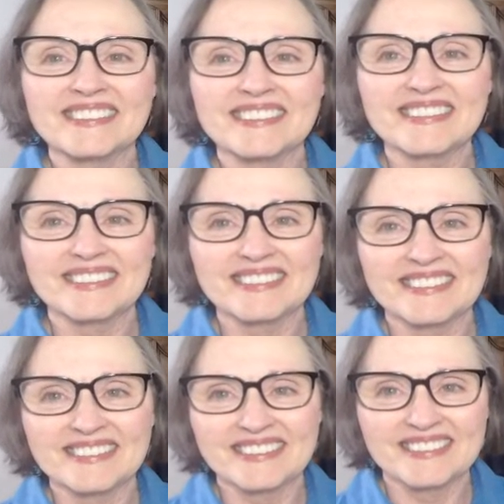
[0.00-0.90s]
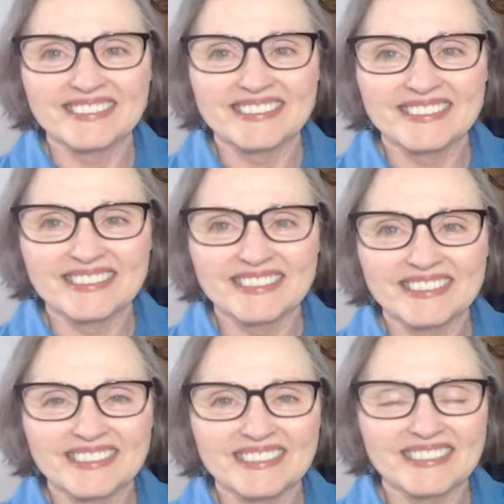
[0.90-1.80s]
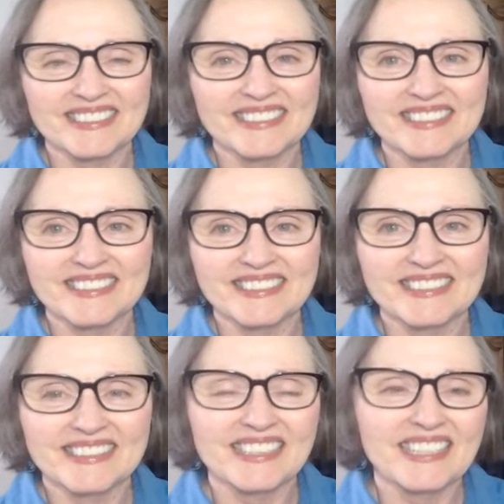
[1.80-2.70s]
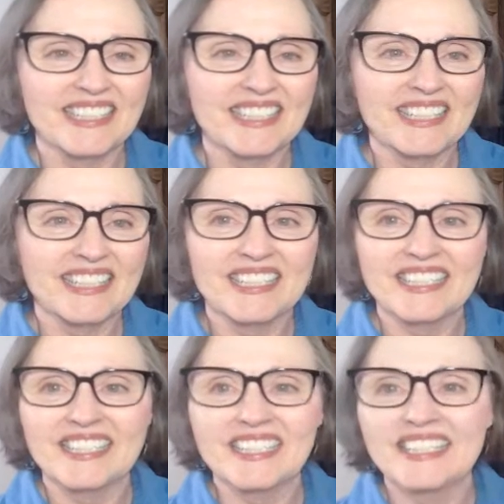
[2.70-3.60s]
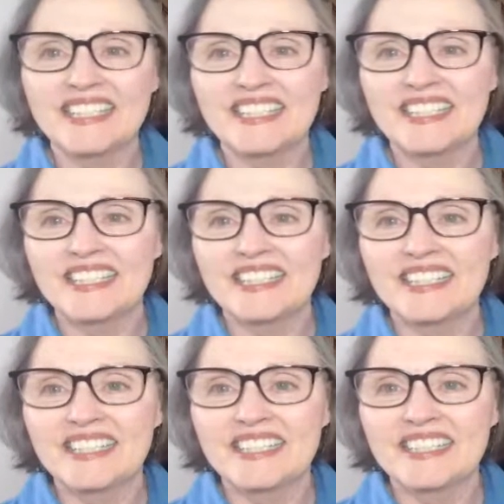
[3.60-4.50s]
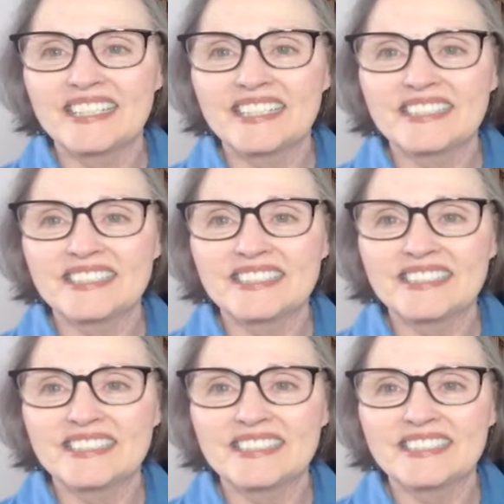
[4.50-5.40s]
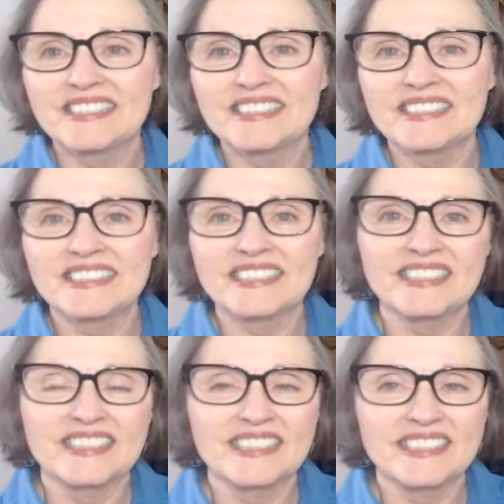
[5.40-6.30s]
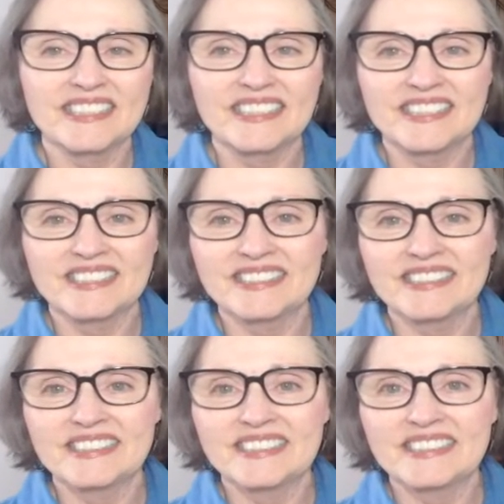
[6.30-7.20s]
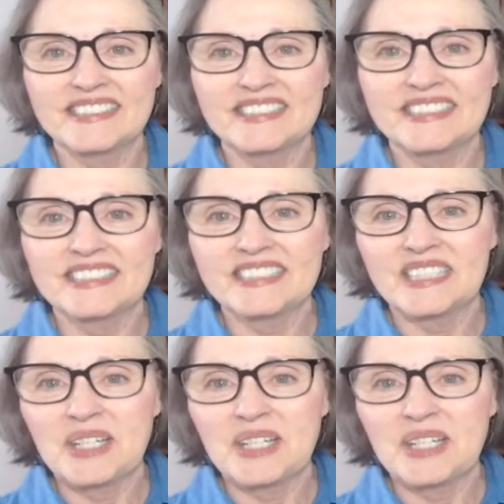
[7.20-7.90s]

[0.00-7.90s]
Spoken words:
(silent)